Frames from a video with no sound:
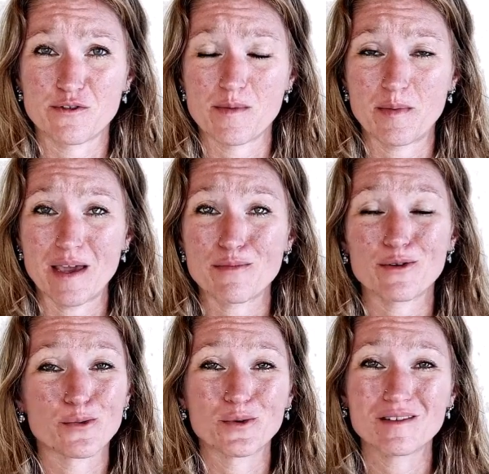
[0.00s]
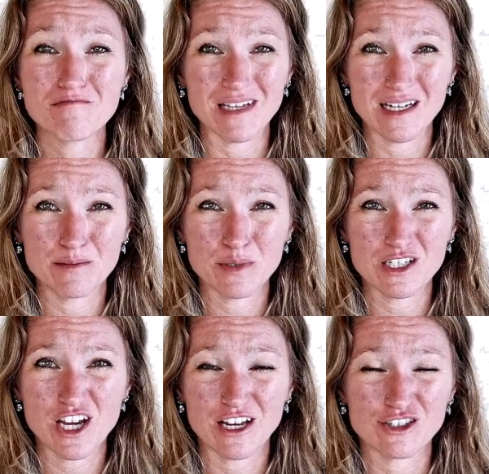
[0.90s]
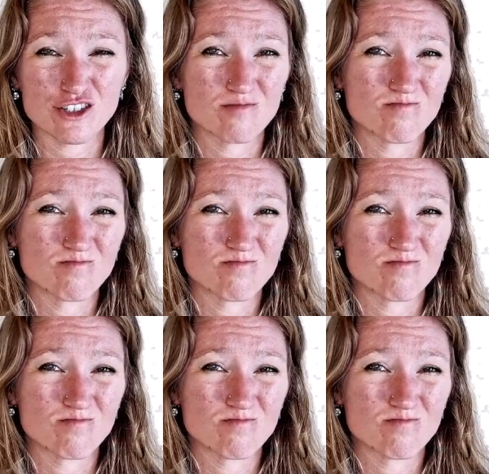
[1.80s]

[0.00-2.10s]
the paper, would the meaning be changed?